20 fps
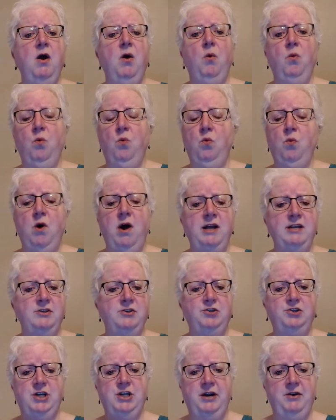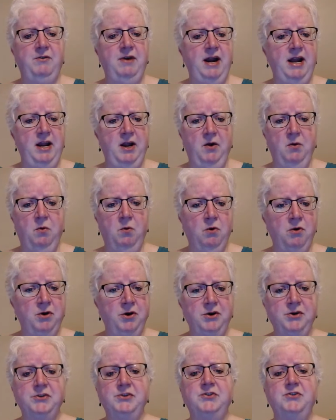what's generating
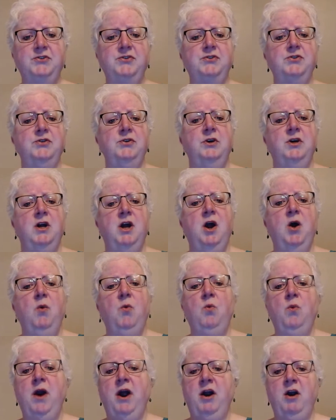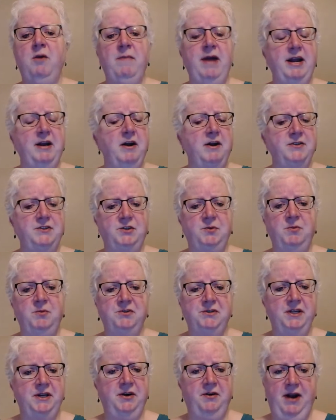orders, where are my
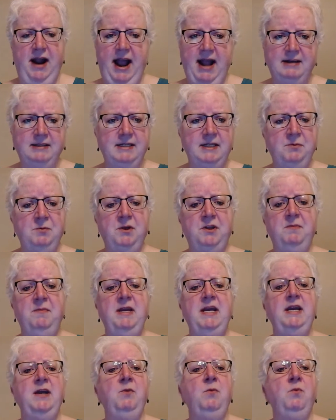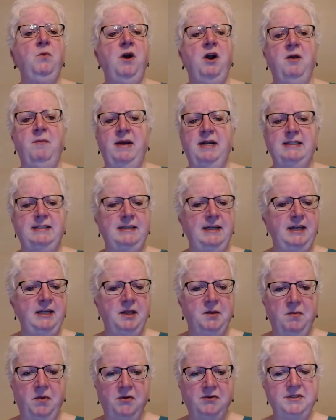customers interacting with me, where am I seeing
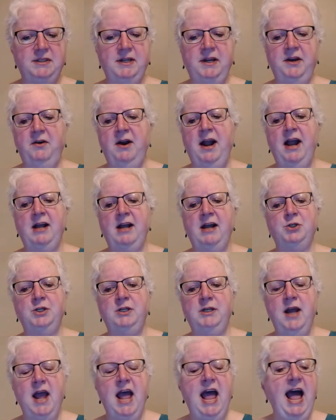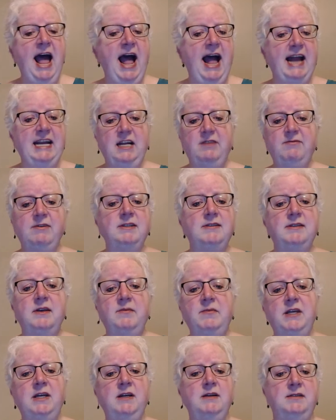the most interaction, and even
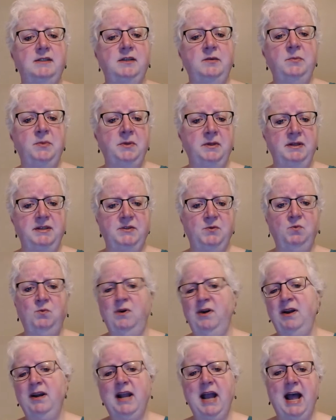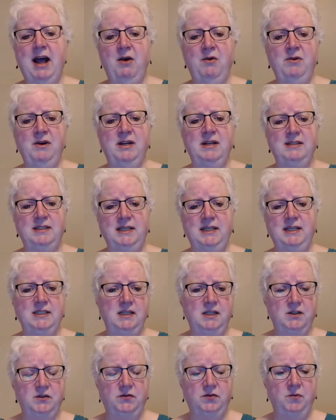something as simple as what account is
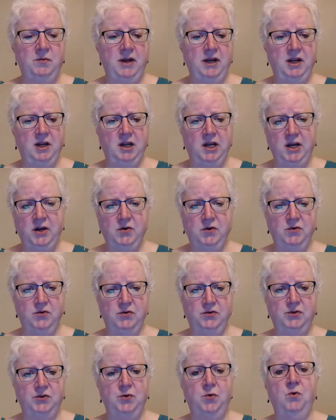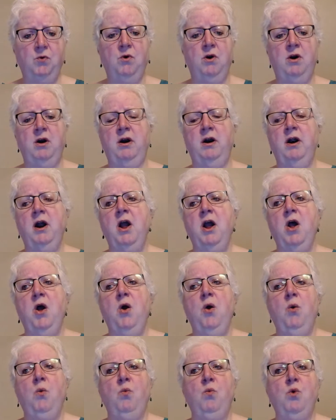easiest for me to use, or
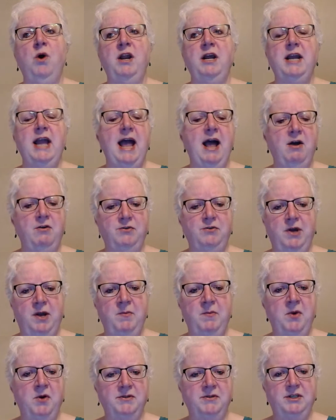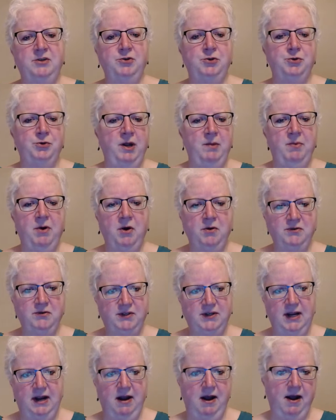what account do I most enjoy
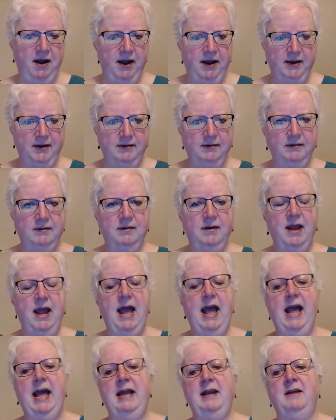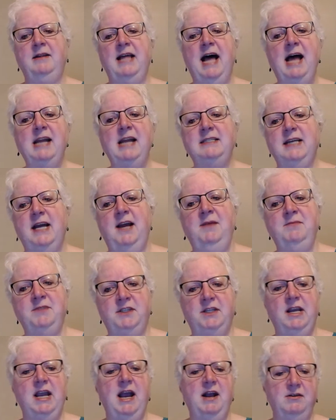posting on. And a lot of times
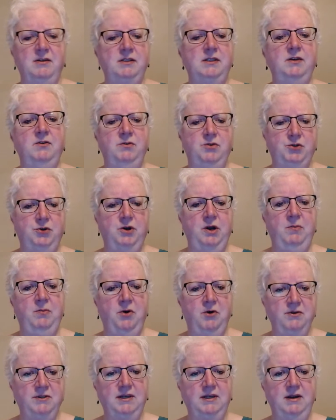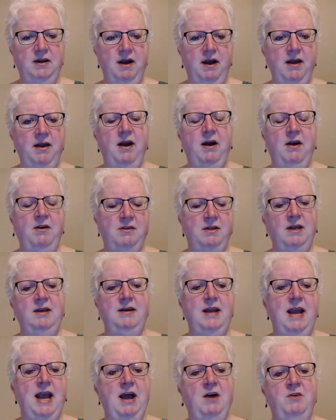the accounts you enjoy posting on are the
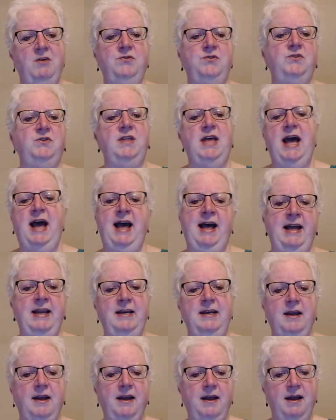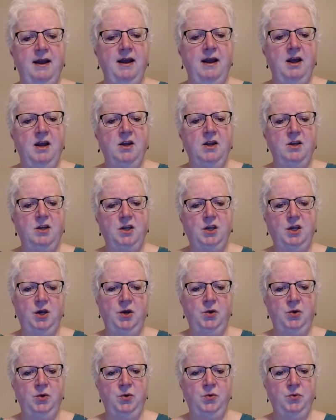accounts that
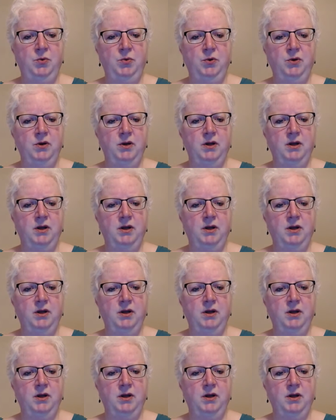you